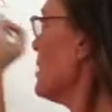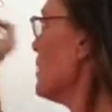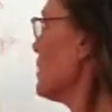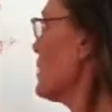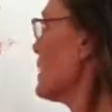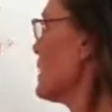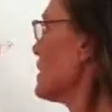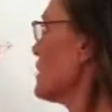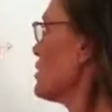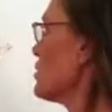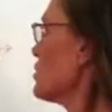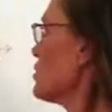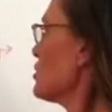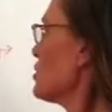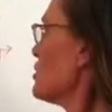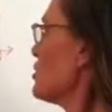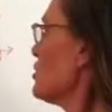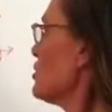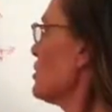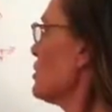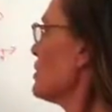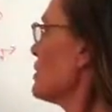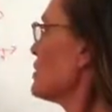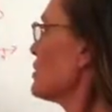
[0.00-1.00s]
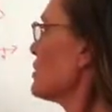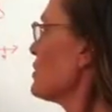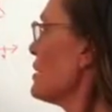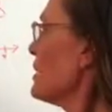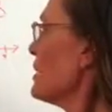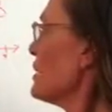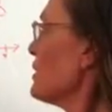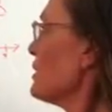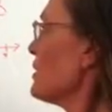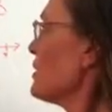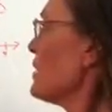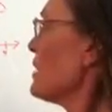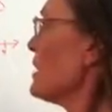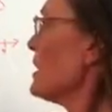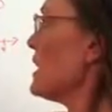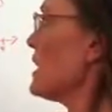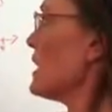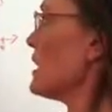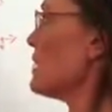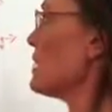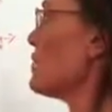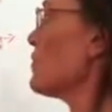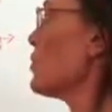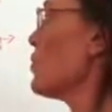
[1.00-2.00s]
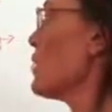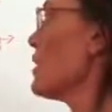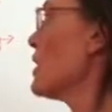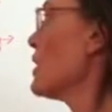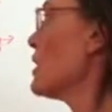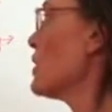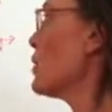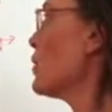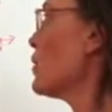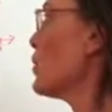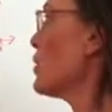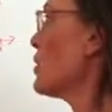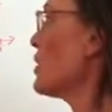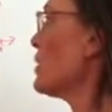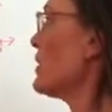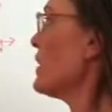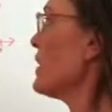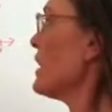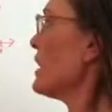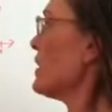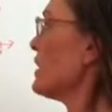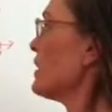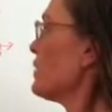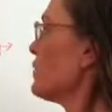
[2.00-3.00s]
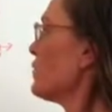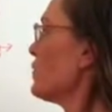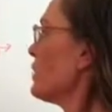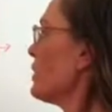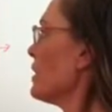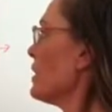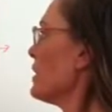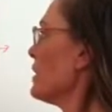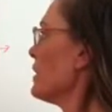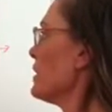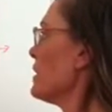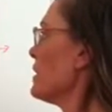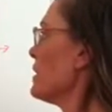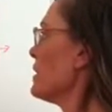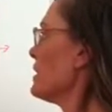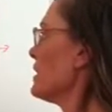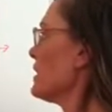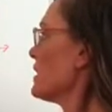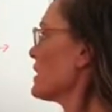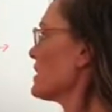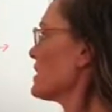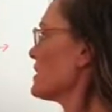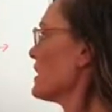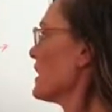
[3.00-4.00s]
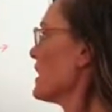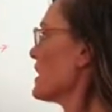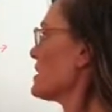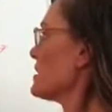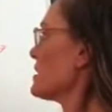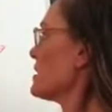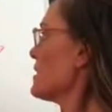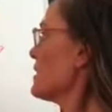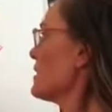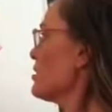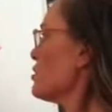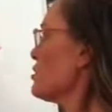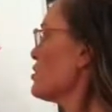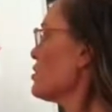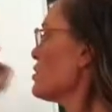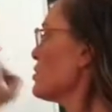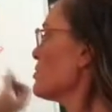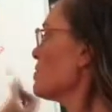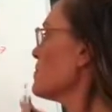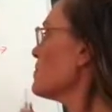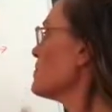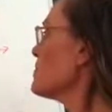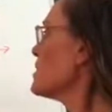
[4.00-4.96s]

because 2 is greater than -1, or -1 is less than 2.